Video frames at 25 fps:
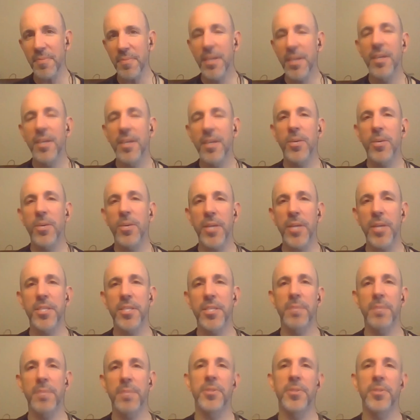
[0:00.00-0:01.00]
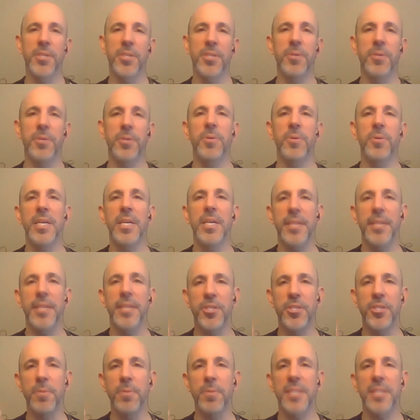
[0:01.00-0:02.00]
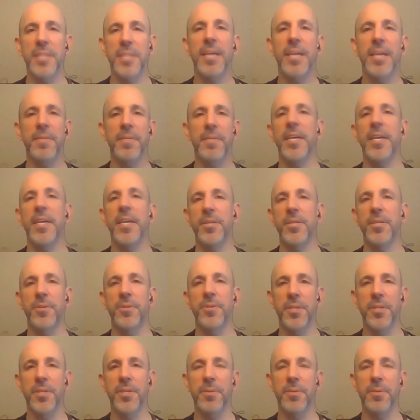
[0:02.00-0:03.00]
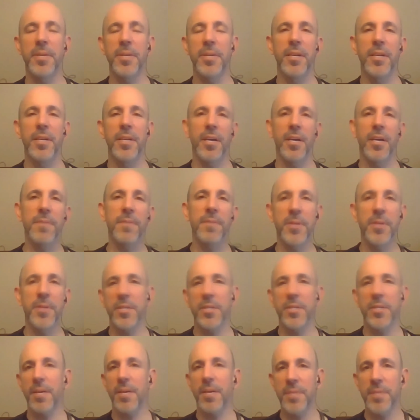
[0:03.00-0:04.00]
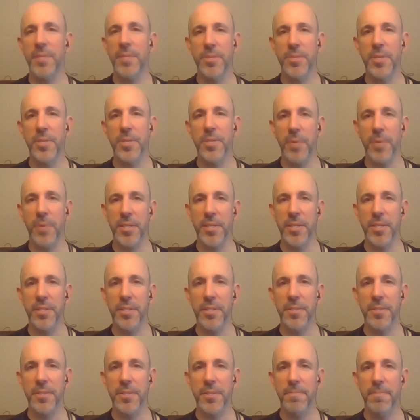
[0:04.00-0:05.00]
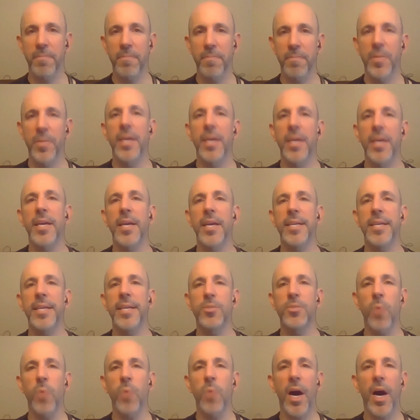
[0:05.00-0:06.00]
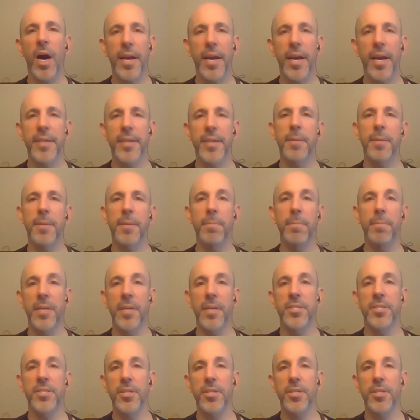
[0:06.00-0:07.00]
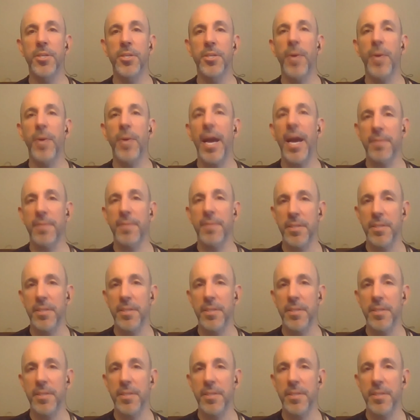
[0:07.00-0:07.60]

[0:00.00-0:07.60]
Question number two that you must have the answer to of these three questions is, why must you have it?